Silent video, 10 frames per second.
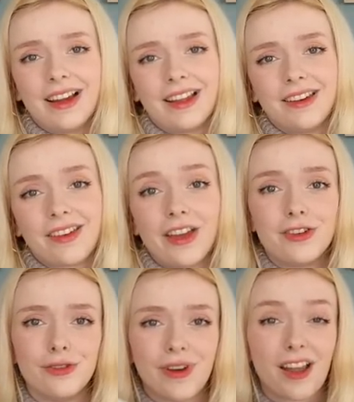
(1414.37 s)
And I
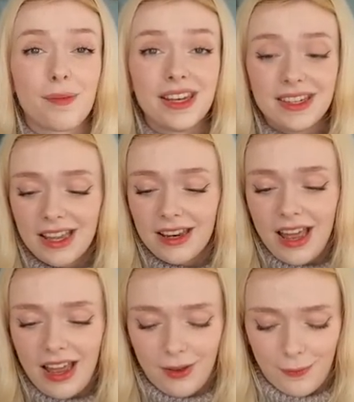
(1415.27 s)
do recommend it
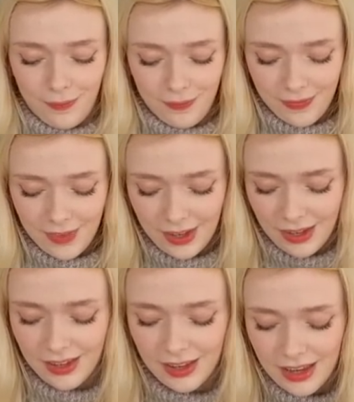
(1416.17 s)

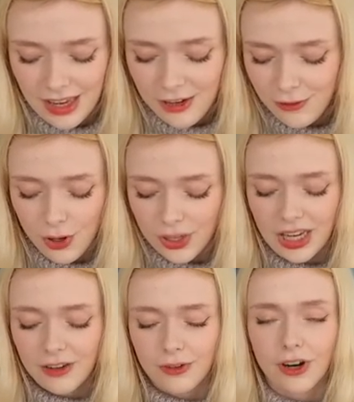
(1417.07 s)
if you're
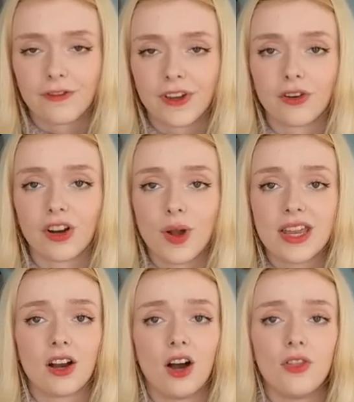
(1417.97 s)
looking for a fingering
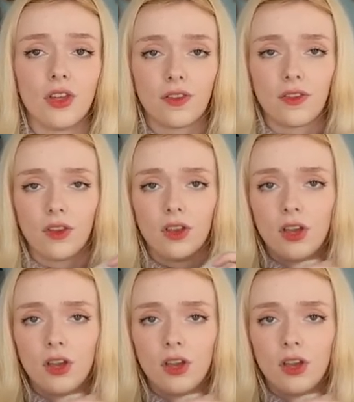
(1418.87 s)
weight yarn that's